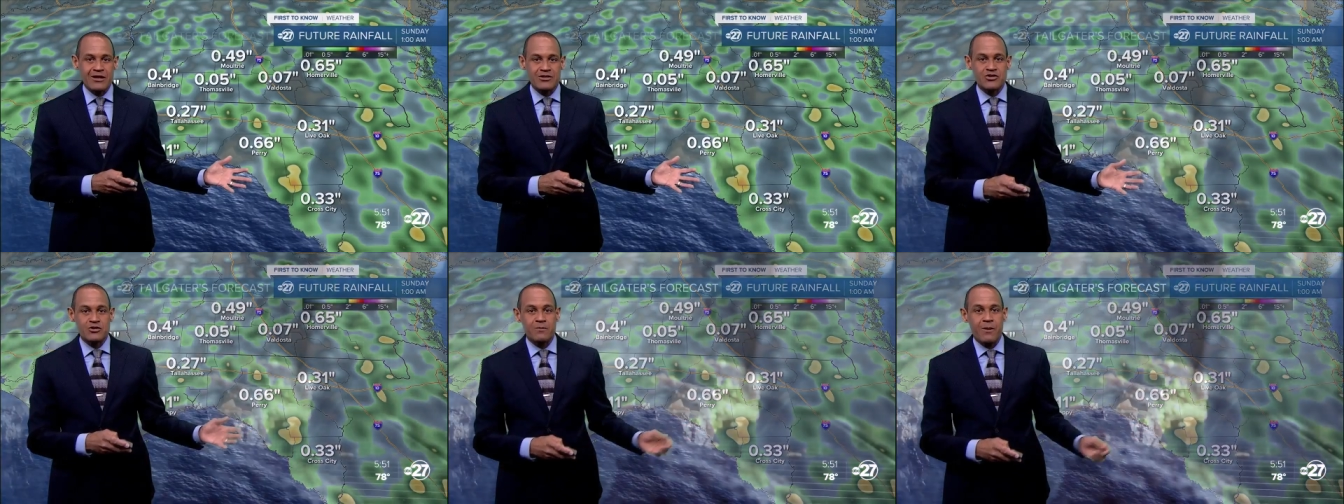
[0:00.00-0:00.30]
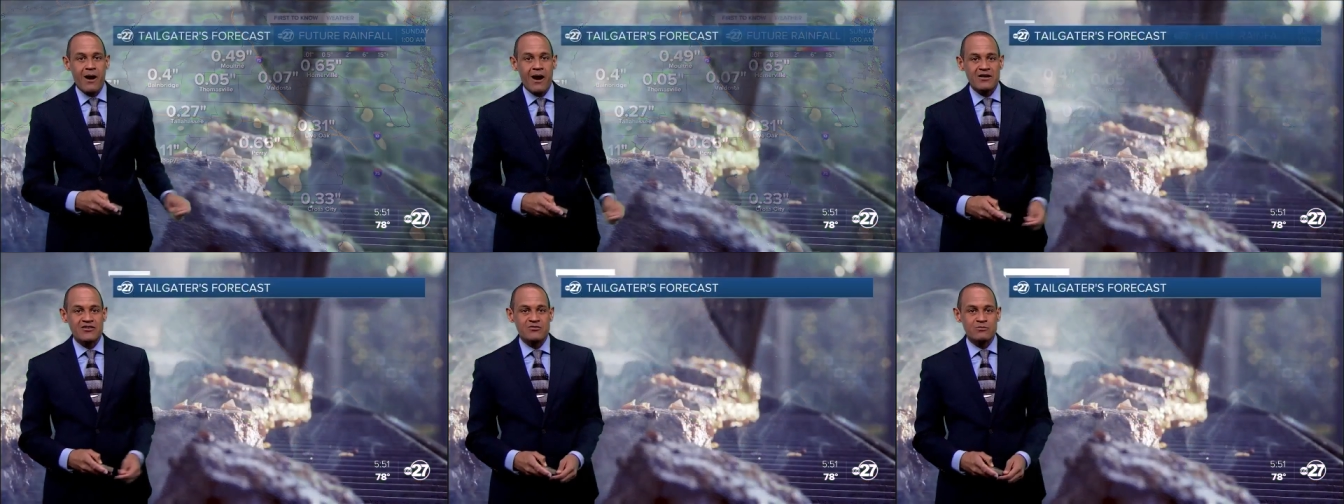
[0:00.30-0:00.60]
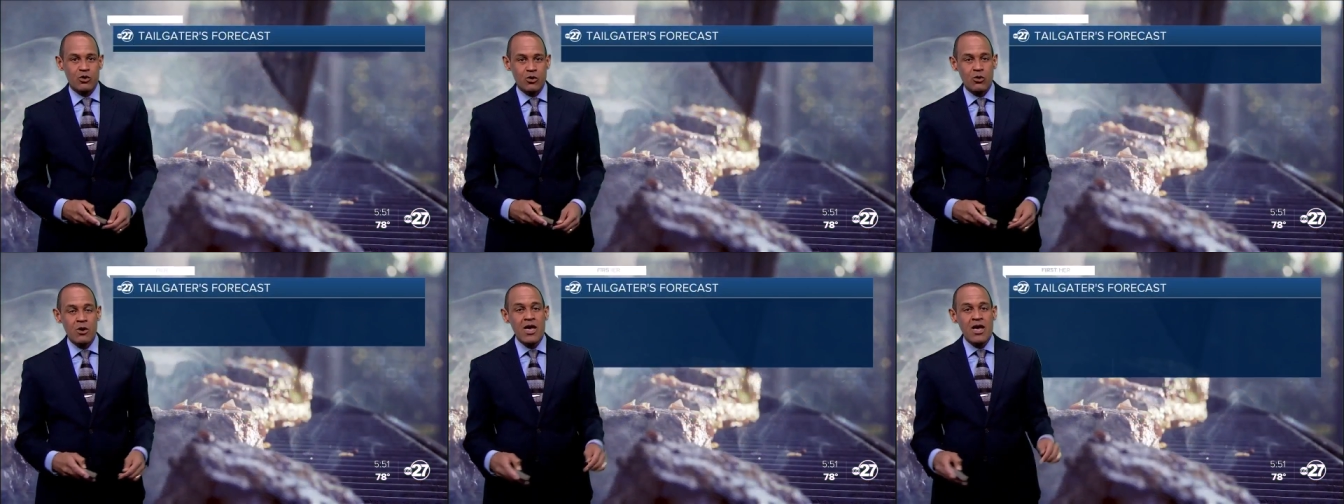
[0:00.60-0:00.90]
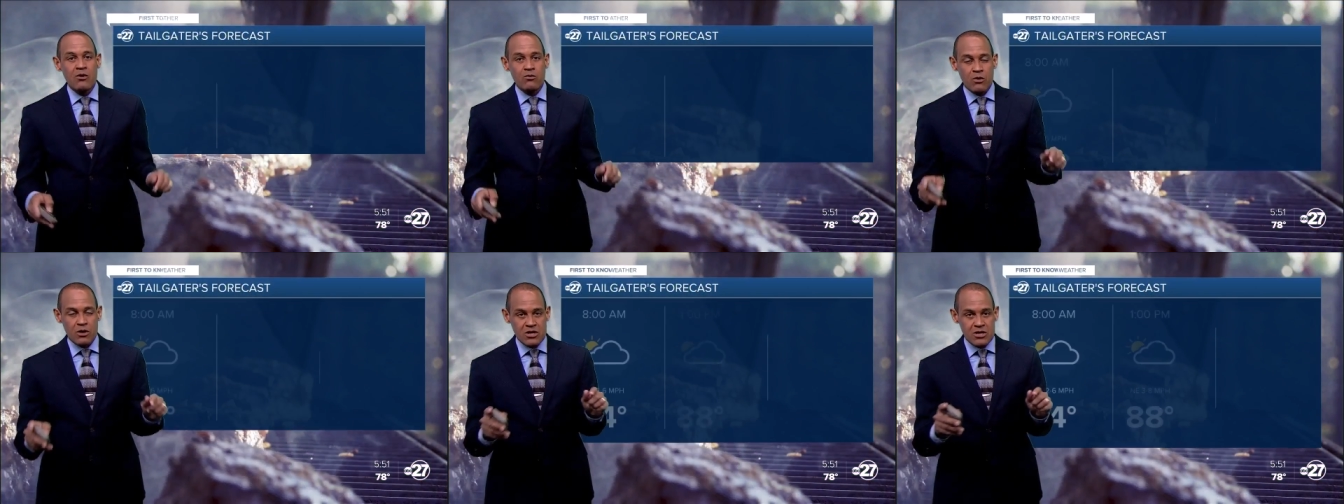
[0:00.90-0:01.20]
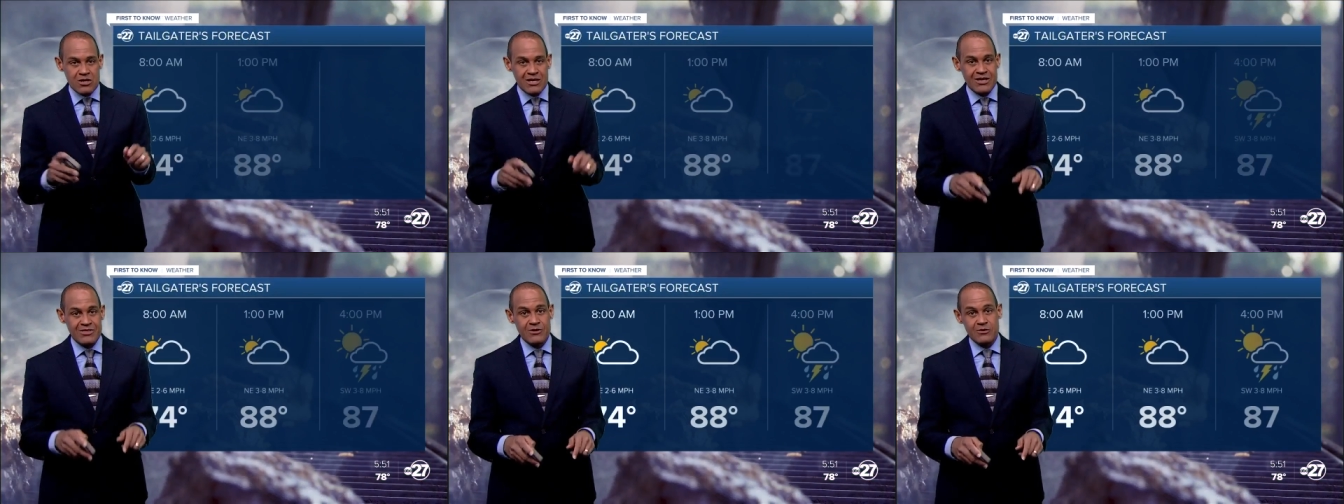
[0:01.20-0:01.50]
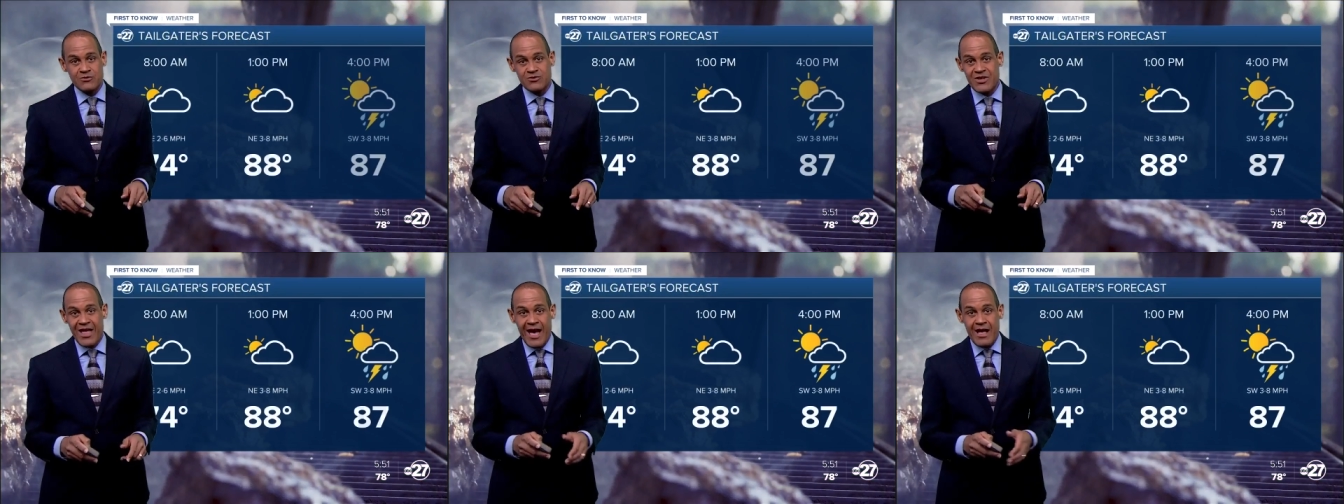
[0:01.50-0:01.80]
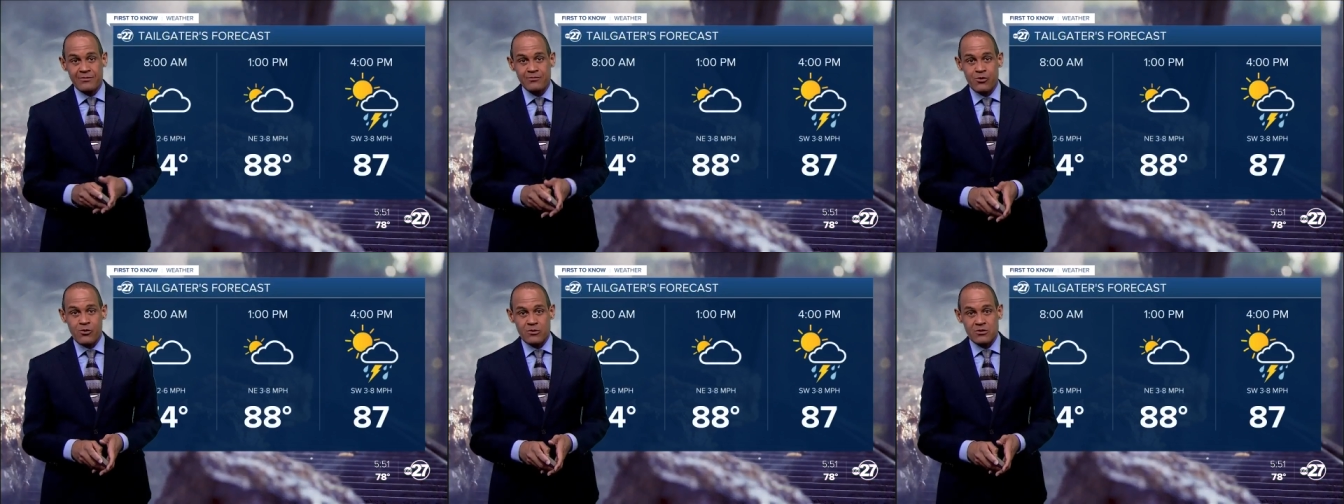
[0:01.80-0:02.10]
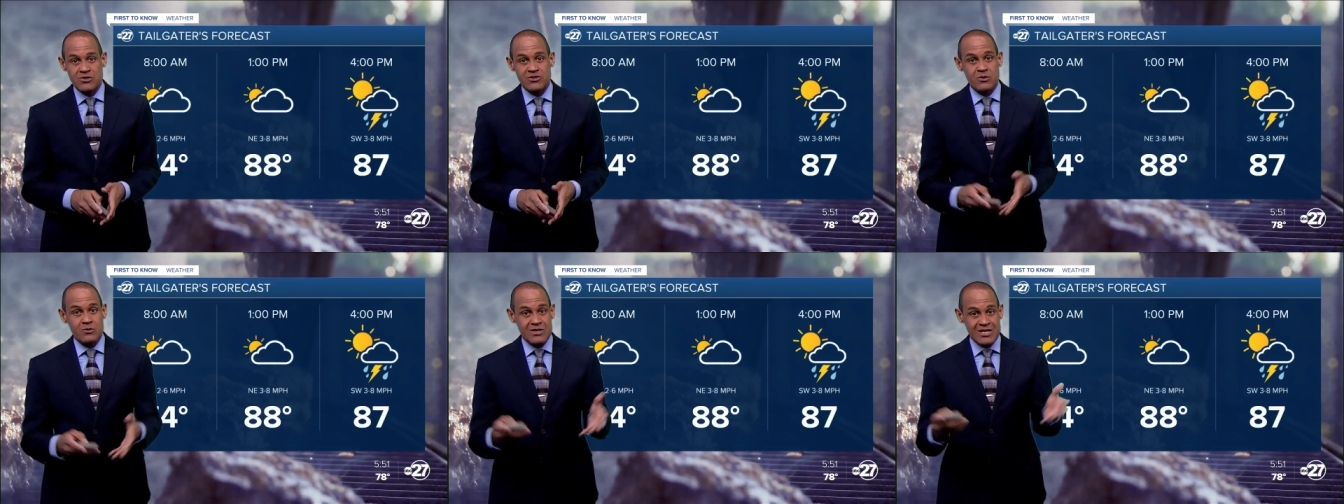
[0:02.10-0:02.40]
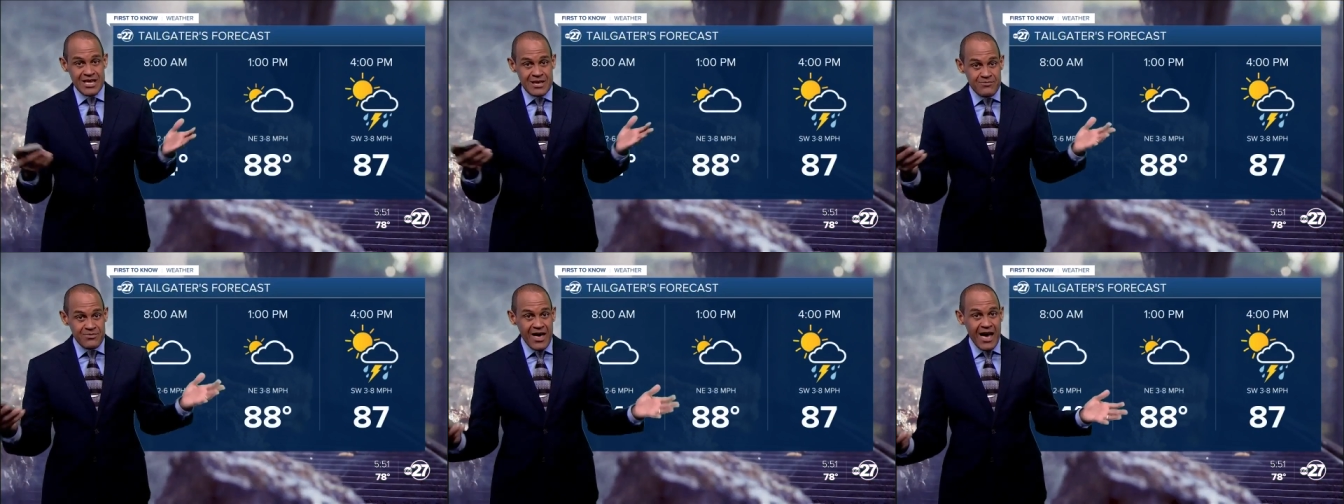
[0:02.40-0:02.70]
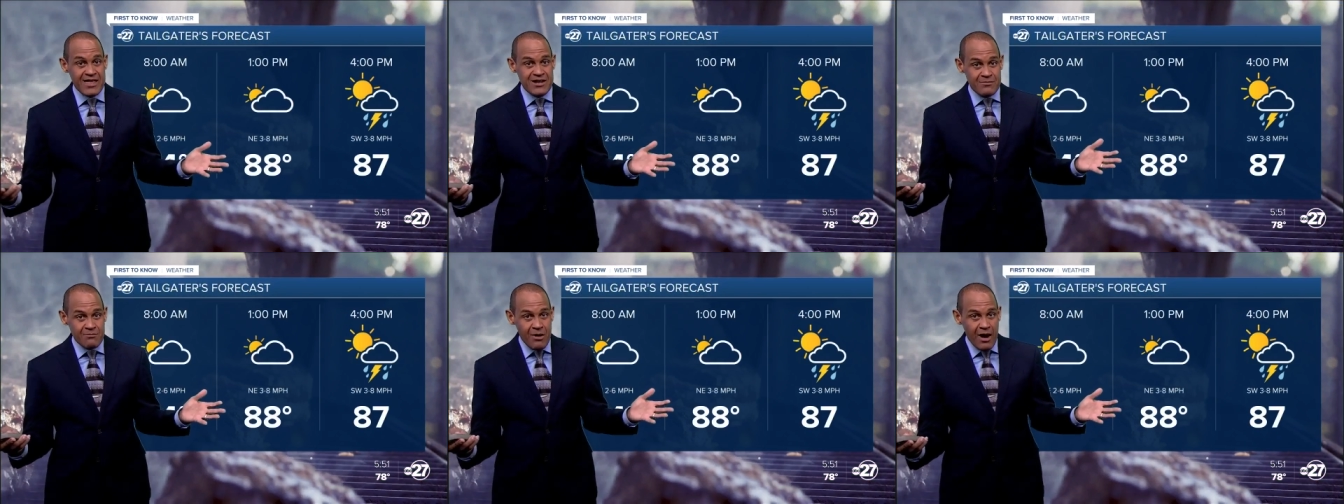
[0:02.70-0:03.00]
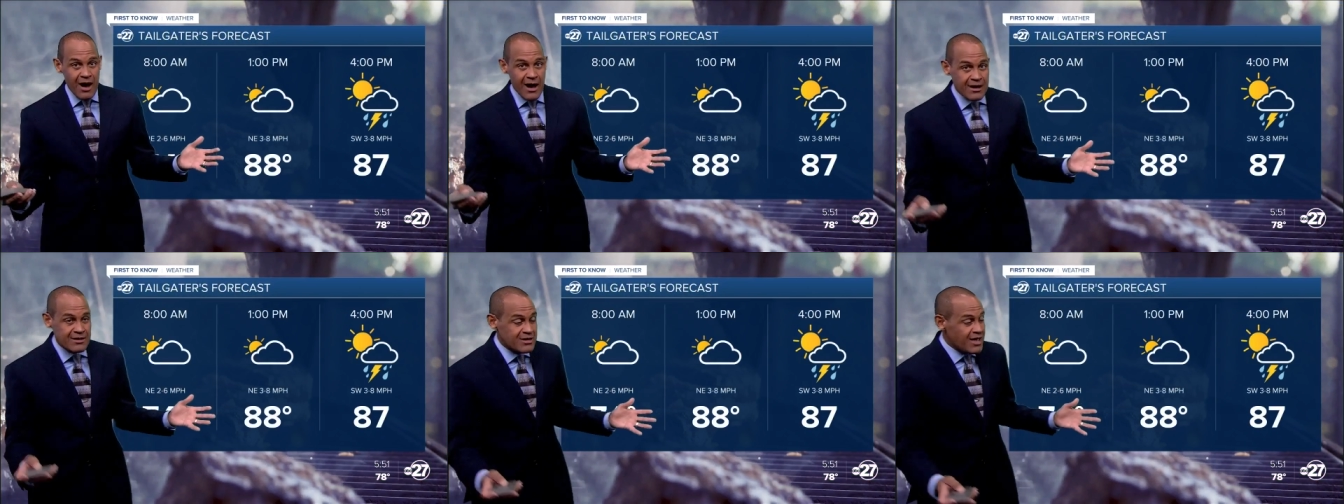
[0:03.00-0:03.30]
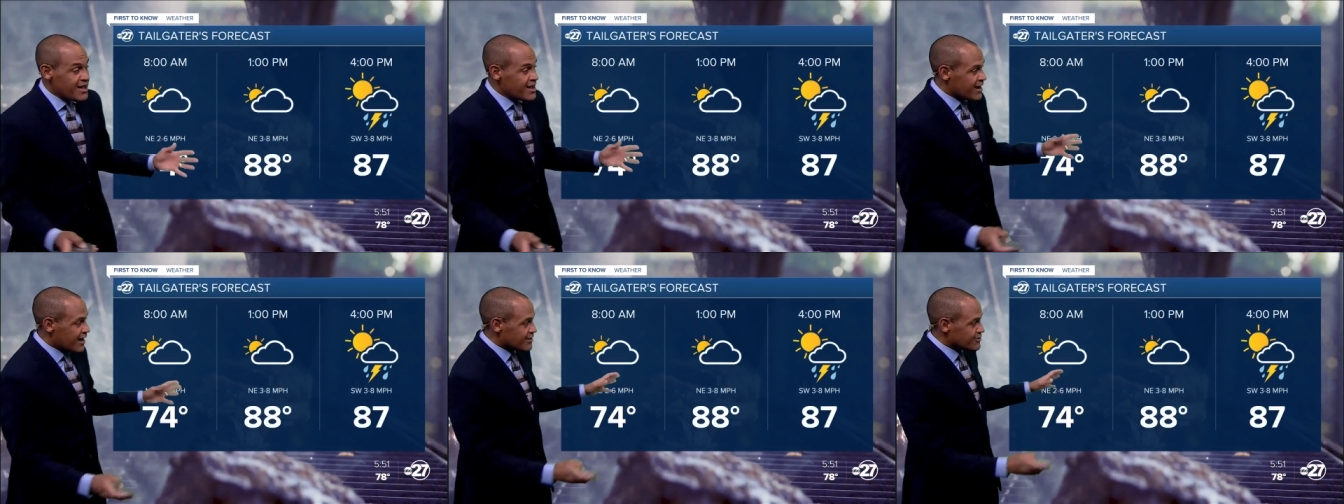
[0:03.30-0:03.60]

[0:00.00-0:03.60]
droughts are possible where you get those downpours. So keep that in mind.